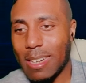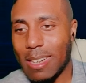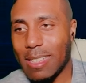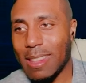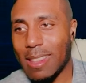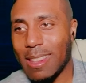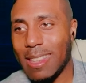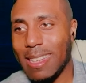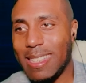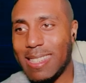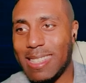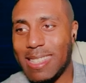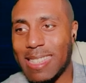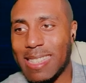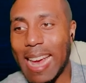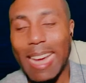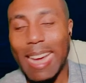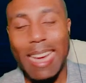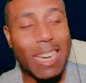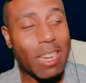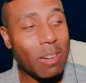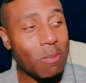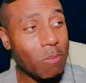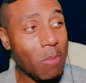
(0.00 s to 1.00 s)
The
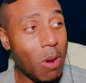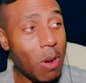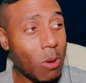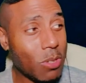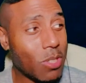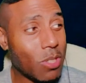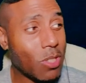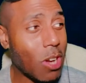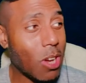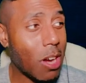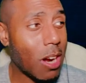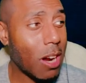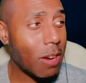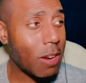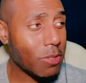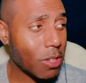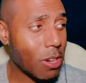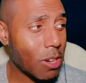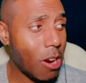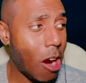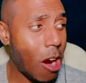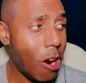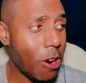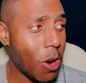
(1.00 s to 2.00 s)
second most sought after
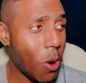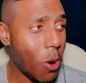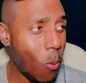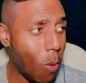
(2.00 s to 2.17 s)
card at